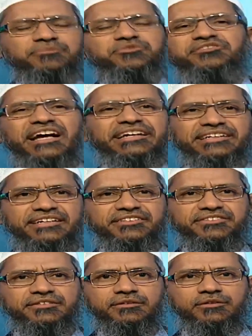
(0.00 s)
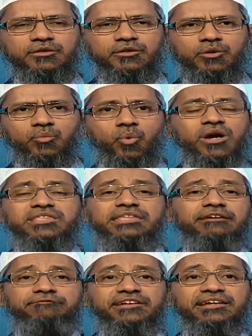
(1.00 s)
some societies, what
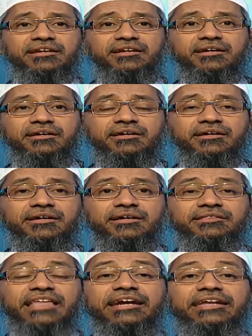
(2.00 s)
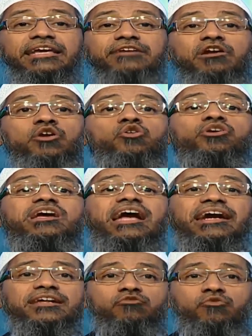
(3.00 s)
they feel, that even
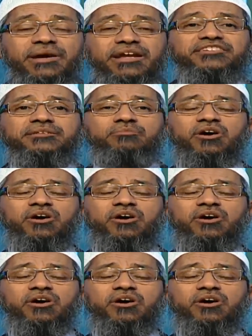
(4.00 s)
looking at a woman is